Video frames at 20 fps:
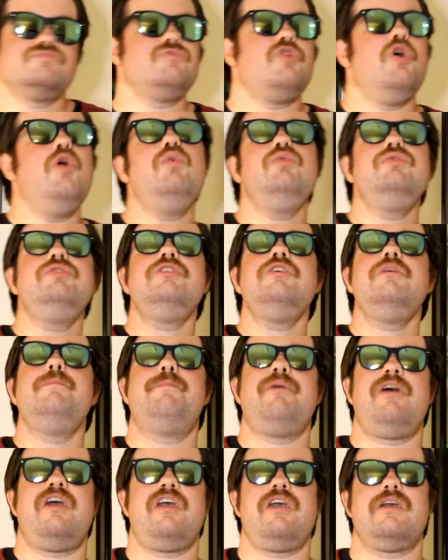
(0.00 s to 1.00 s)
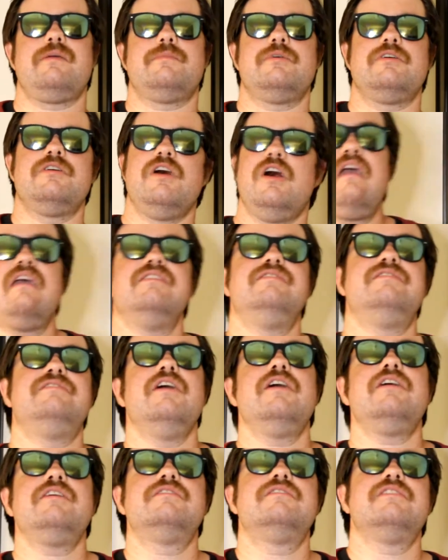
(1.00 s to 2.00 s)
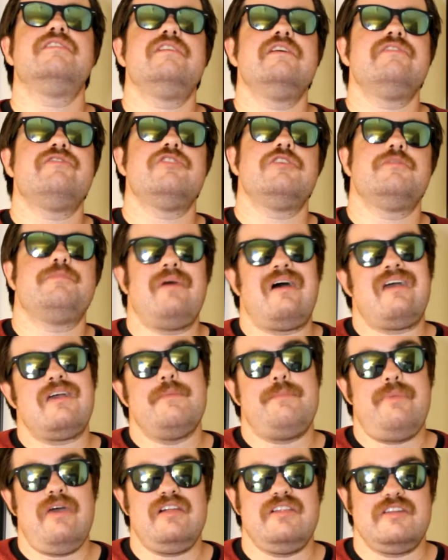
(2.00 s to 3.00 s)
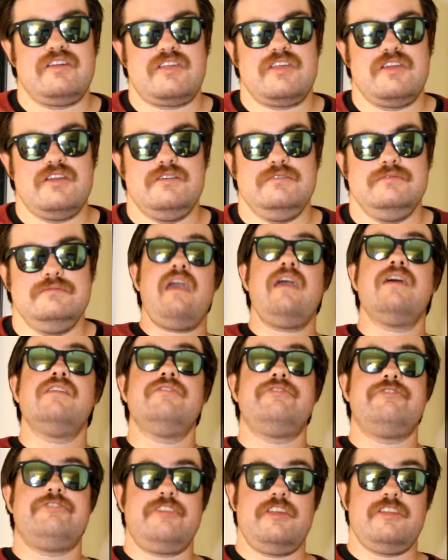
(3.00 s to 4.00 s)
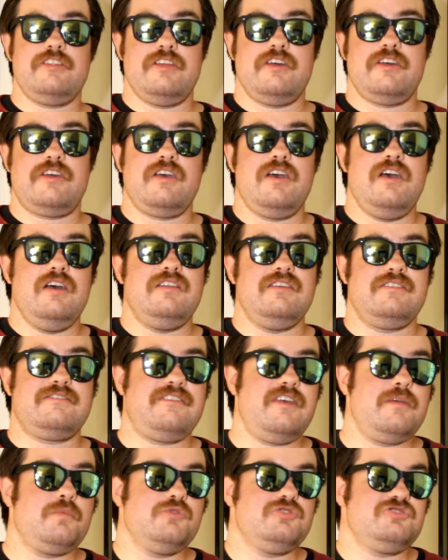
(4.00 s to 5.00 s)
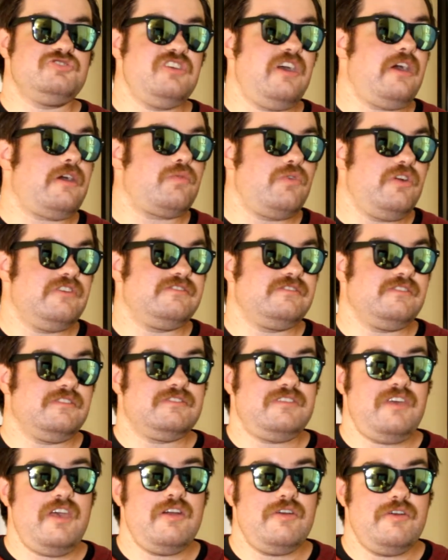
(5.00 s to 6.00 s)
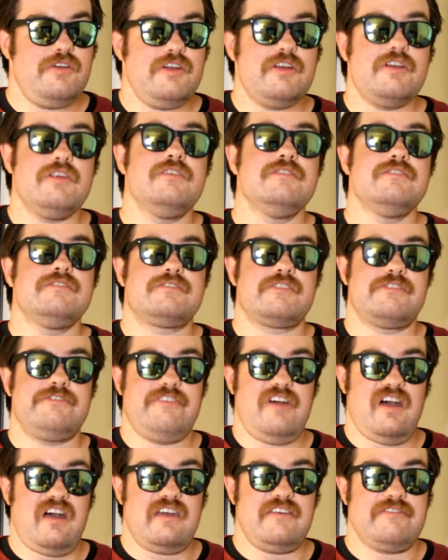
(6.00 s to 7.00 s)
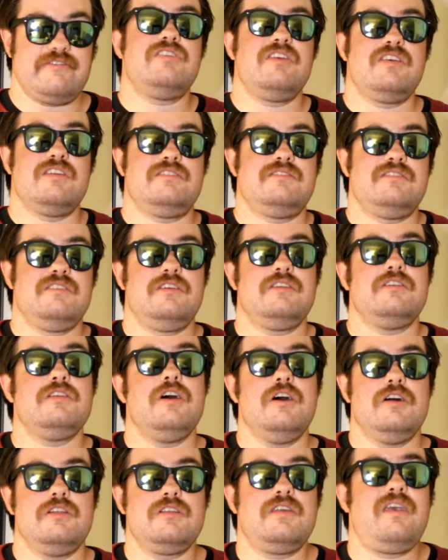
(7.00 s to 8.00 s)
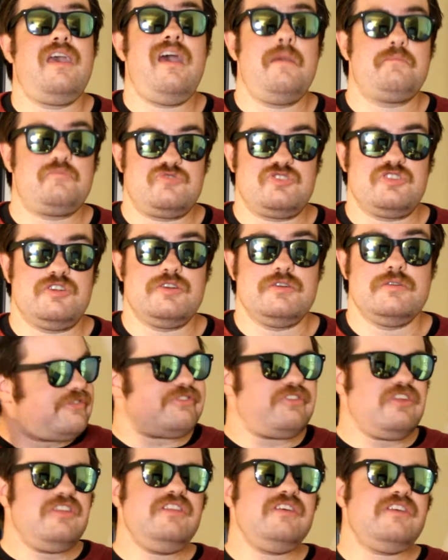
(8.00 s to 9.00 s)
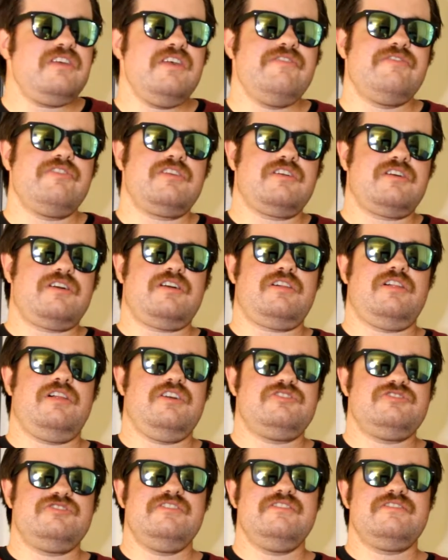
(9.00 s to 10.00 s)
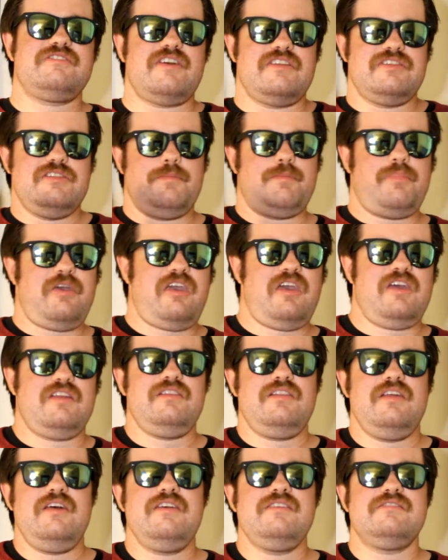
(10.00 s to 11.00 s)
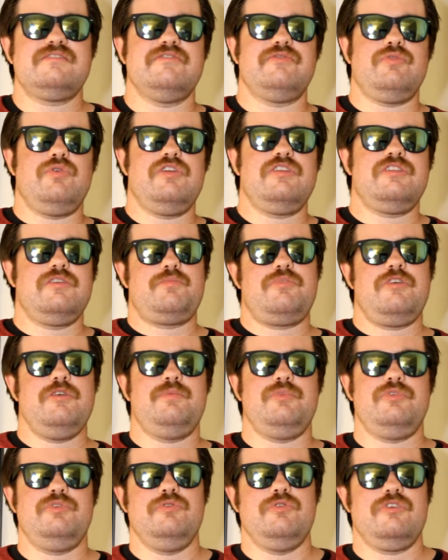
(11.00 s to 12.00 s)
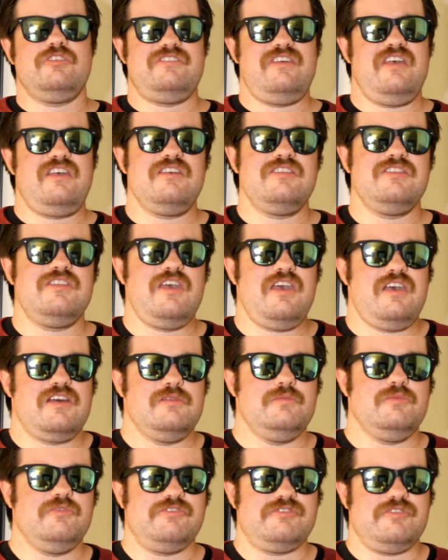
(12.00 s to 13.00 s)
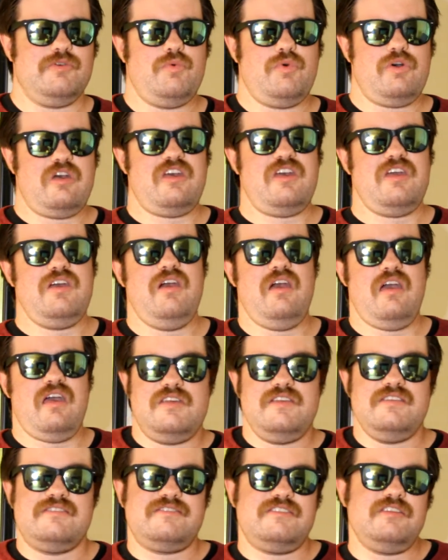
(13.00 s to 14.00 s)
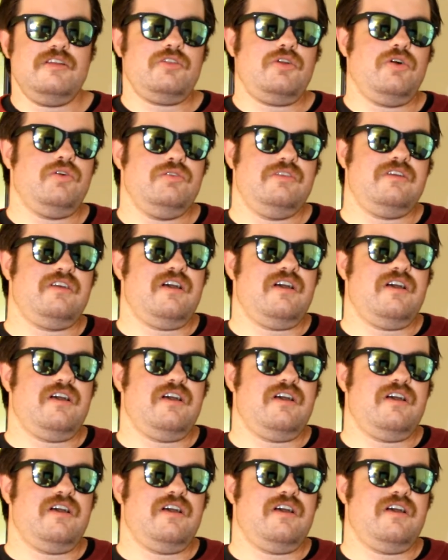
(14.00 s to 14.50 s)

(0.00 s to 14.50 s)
Only Babe, a duck delivered by a pelican, and Fleelick, a disabled Jack Russell Terrier, survive the incident uncaptured. Fleelick even clutches on the pant legs of one of the people who are taking the animals away. He's still holding